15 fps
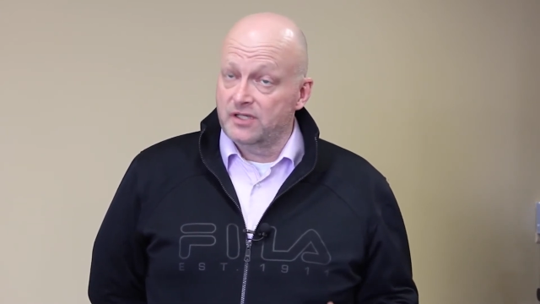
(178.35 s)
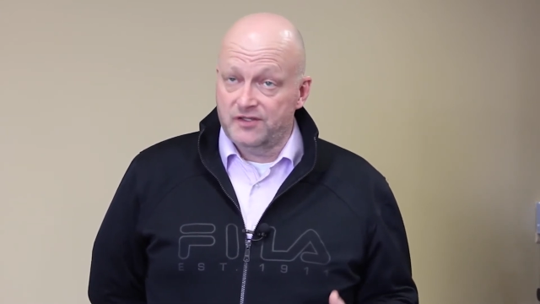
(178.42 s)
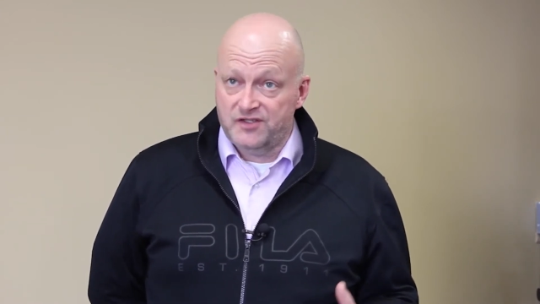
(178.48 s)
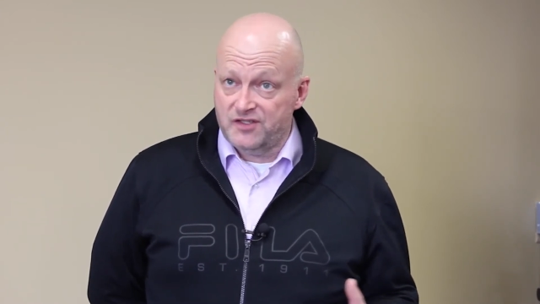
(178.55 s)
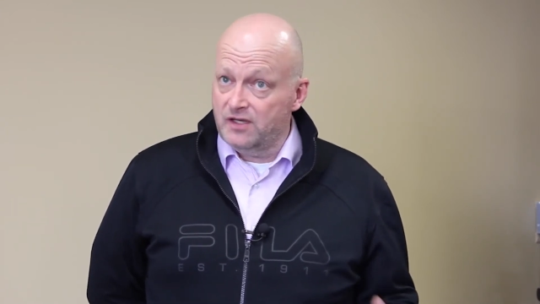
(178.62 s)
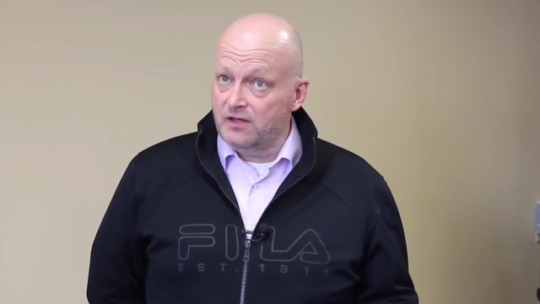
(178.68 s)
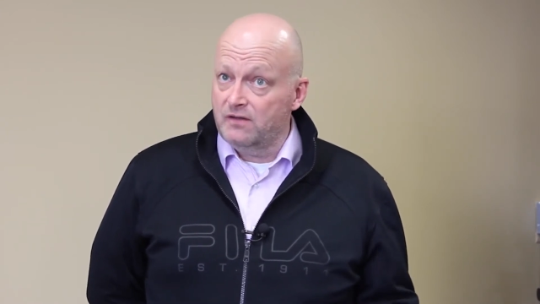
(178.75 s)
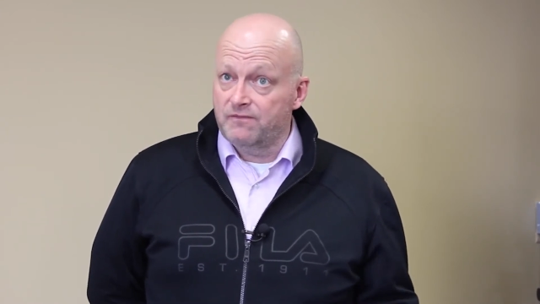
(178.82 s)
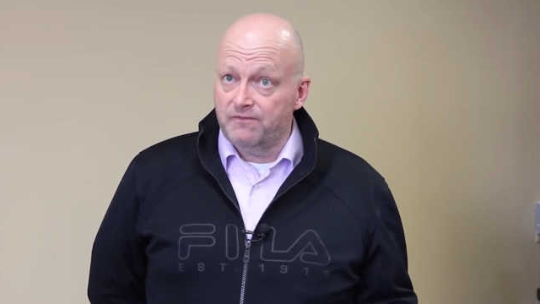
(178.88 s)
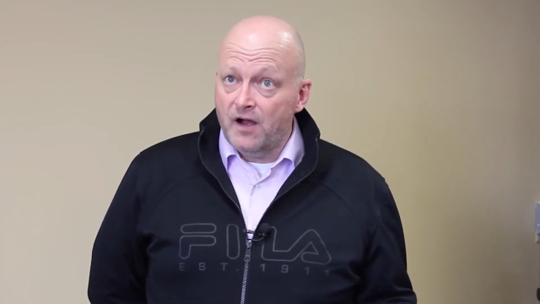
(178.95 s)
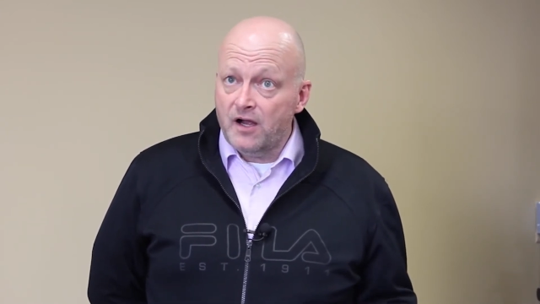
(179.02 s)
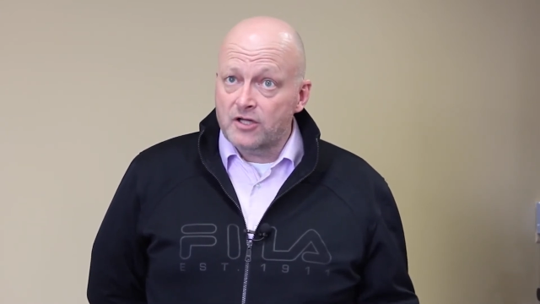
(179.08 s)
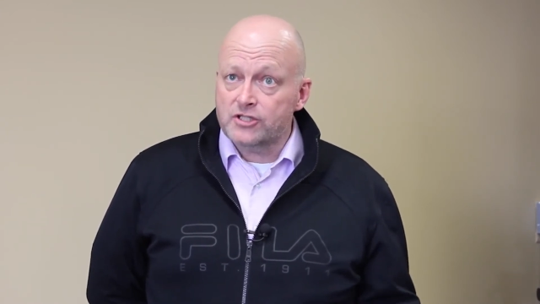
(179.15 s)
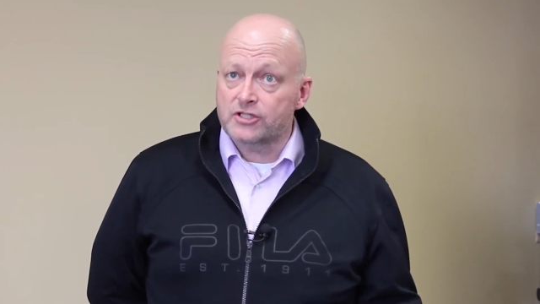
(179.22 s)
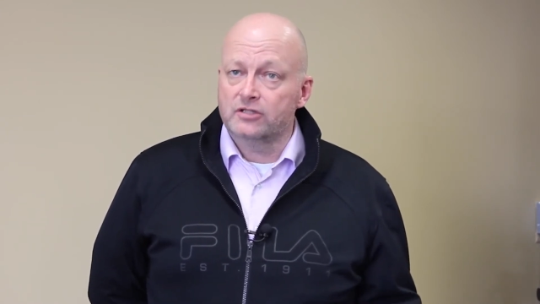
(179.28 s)
is still
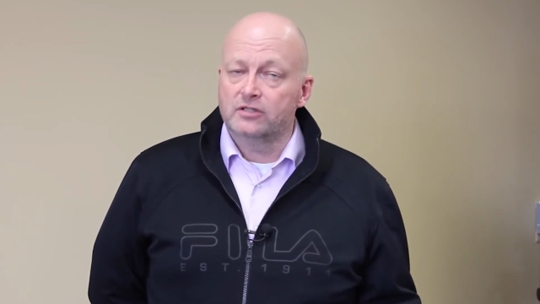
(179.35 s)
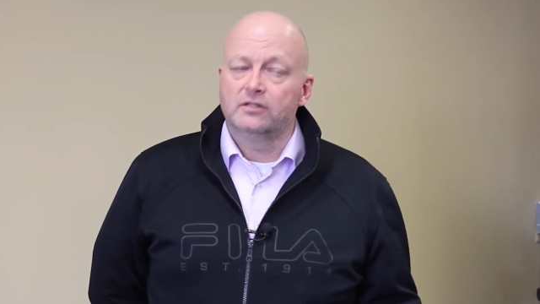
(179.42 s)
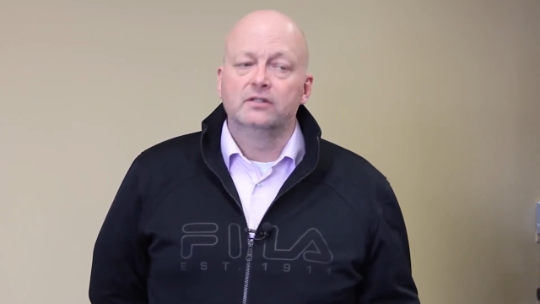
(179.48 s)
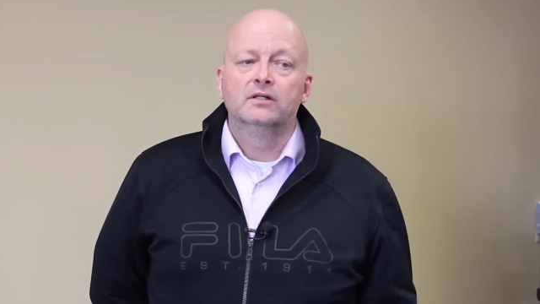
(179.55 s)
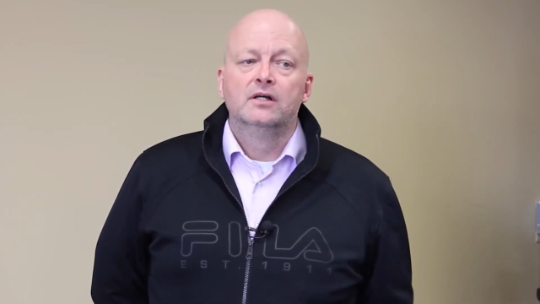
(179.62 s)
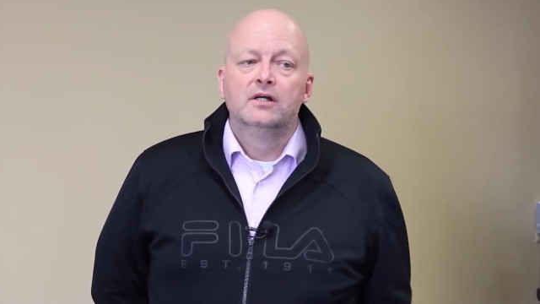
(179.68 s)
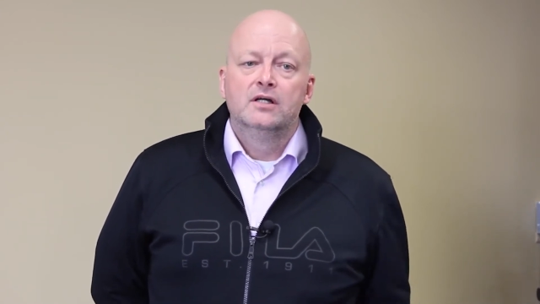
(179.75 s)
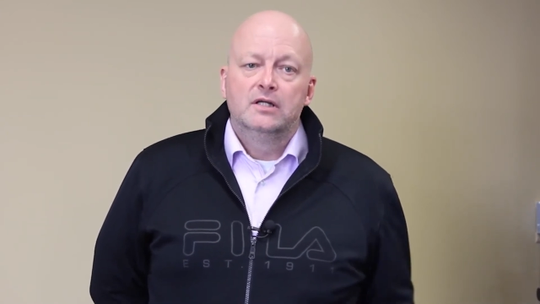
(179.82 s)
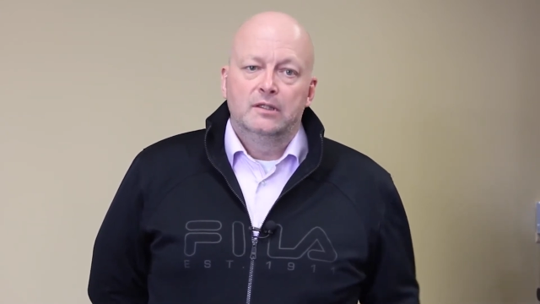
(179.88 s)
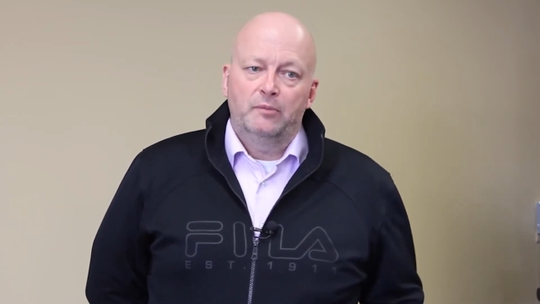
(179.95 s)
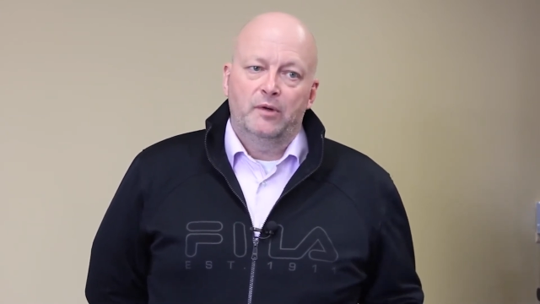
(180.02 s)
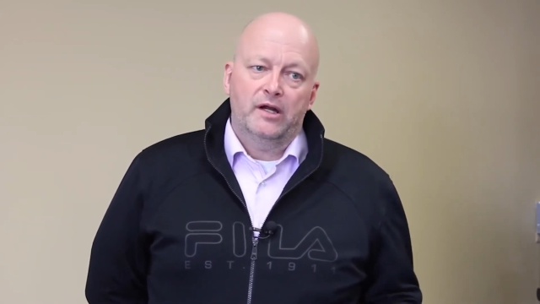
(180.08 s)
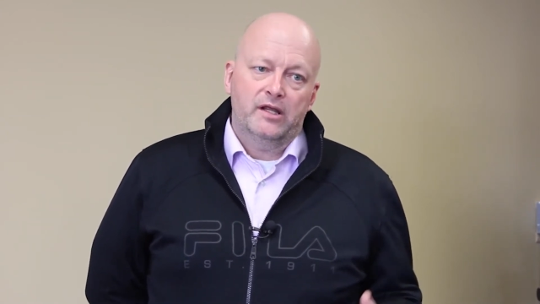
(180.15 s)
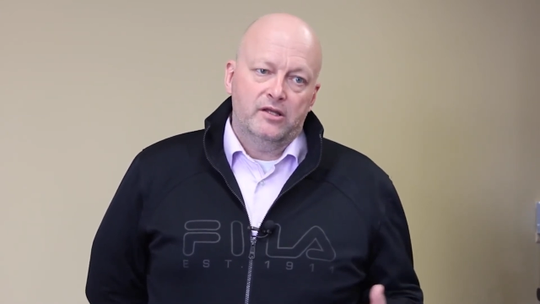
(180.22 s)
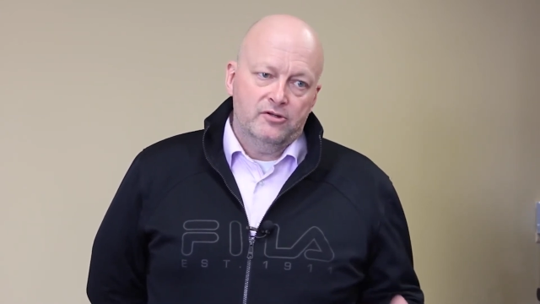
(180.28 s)
functional,
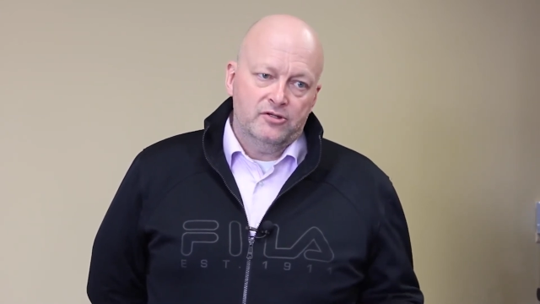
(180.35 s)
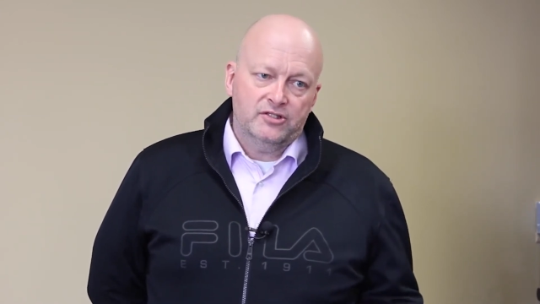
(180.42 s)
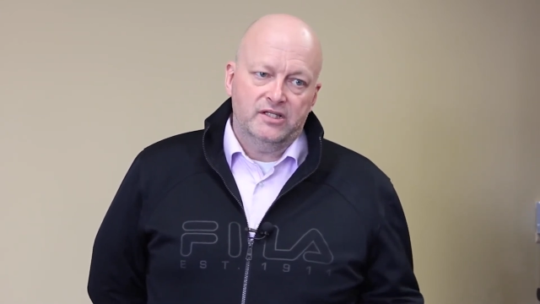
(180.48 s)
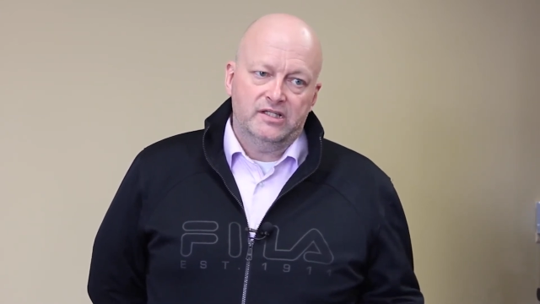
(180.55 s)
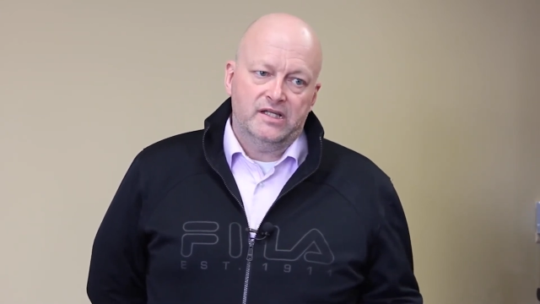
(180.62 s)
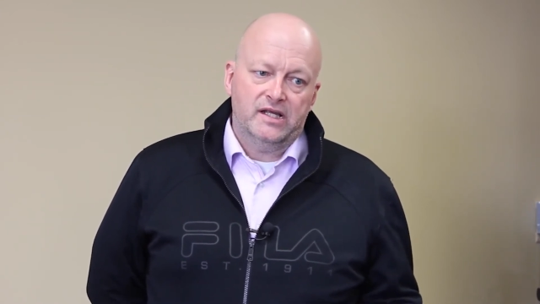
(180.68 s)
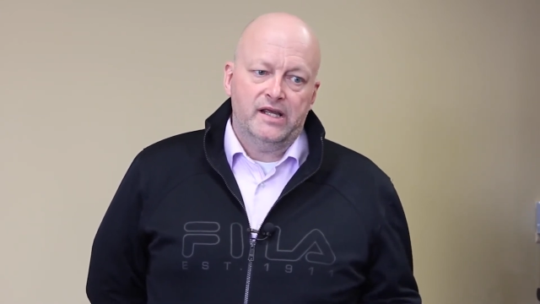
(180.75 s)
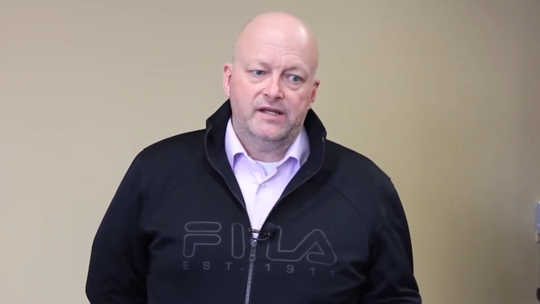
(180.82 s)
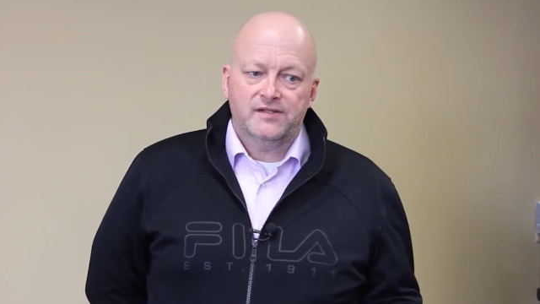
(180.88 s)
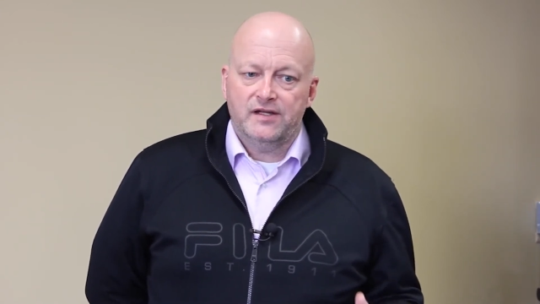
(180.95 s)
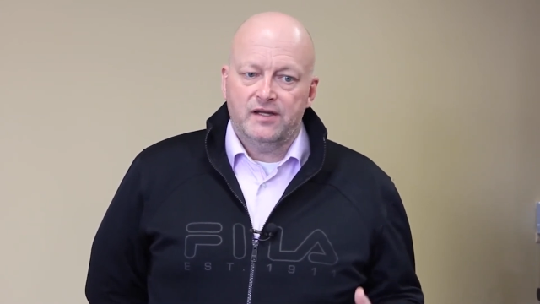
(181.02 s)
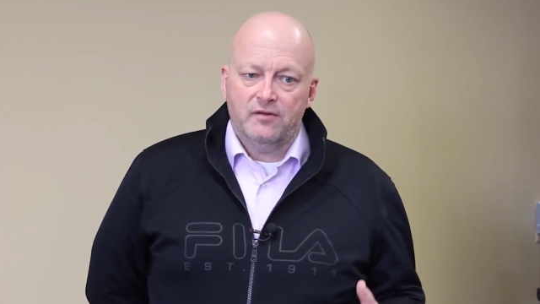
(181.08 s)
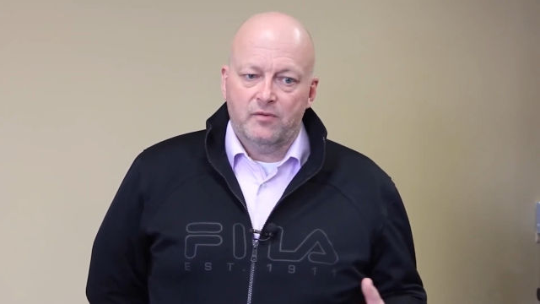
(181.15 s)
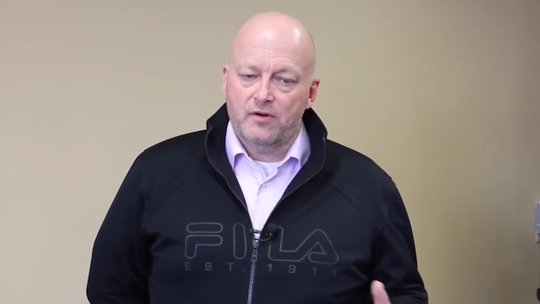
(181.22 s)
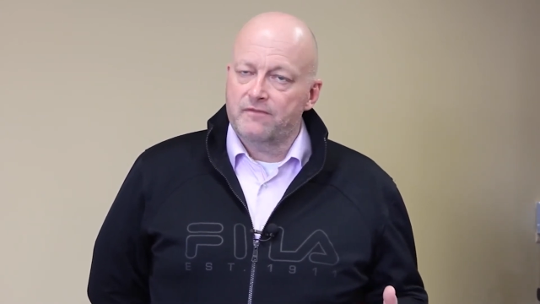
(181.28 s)
but it usually takes anywhere